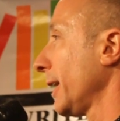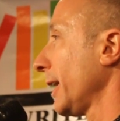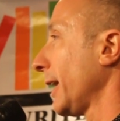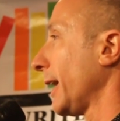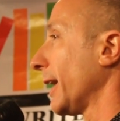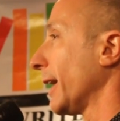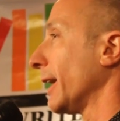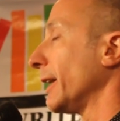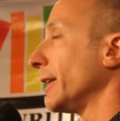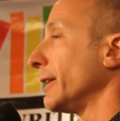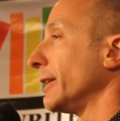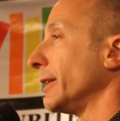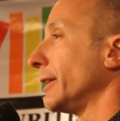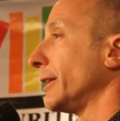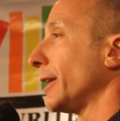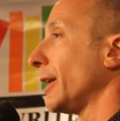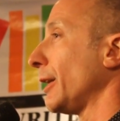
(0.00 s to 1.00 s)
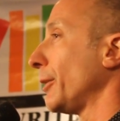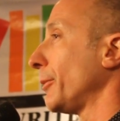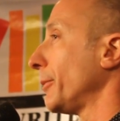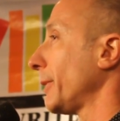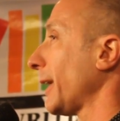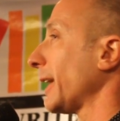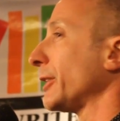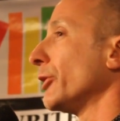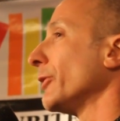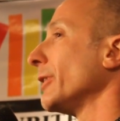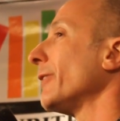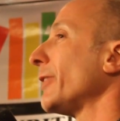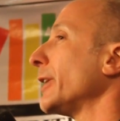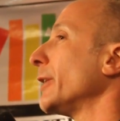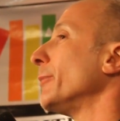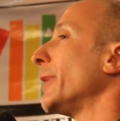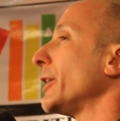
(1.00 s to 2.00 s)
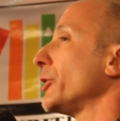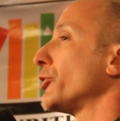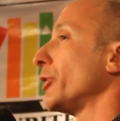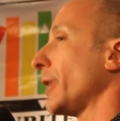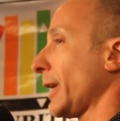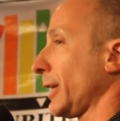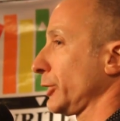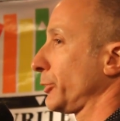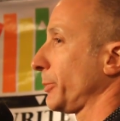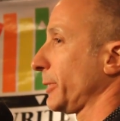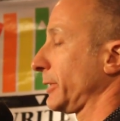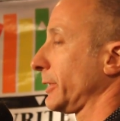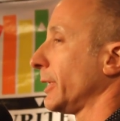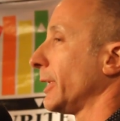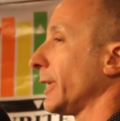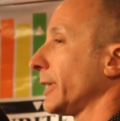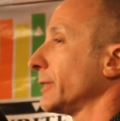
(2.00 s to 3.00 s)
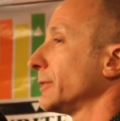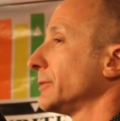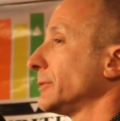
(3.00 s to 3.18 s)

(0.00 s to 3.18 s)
And I don't have any major announcement tonight.